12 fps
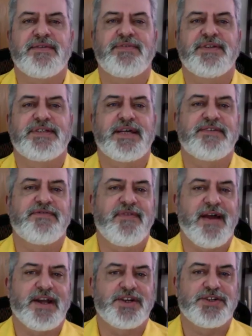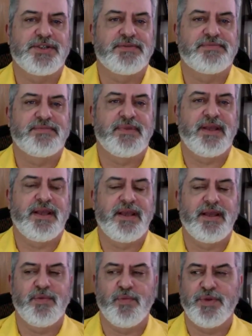dissatisfaction,
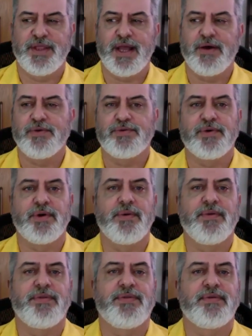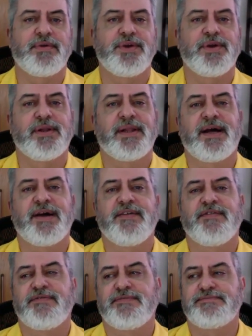and without growth your
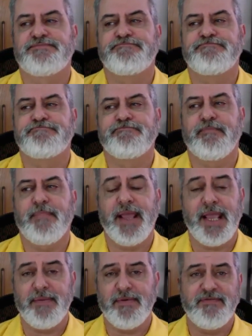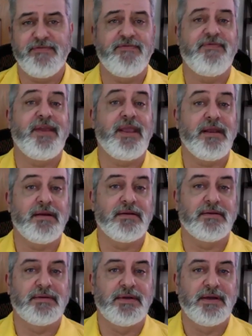life may even
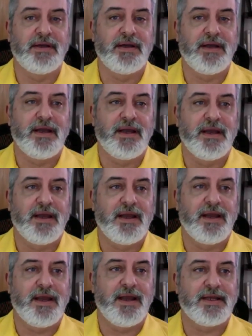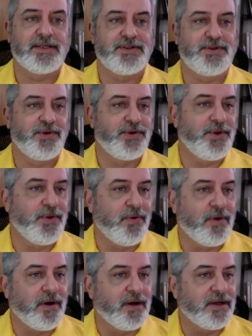feel as though
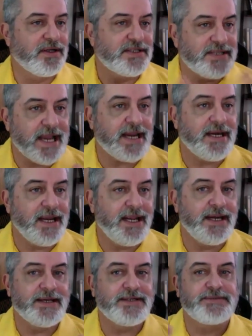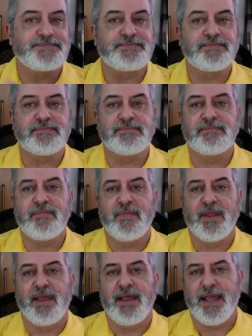you are stagnated,
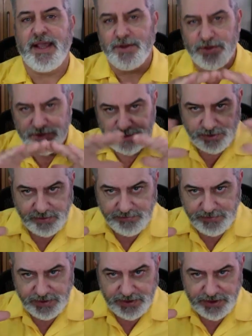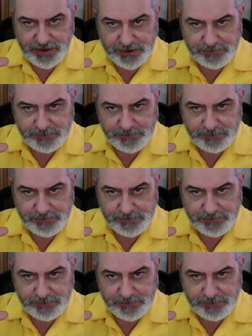and on the surface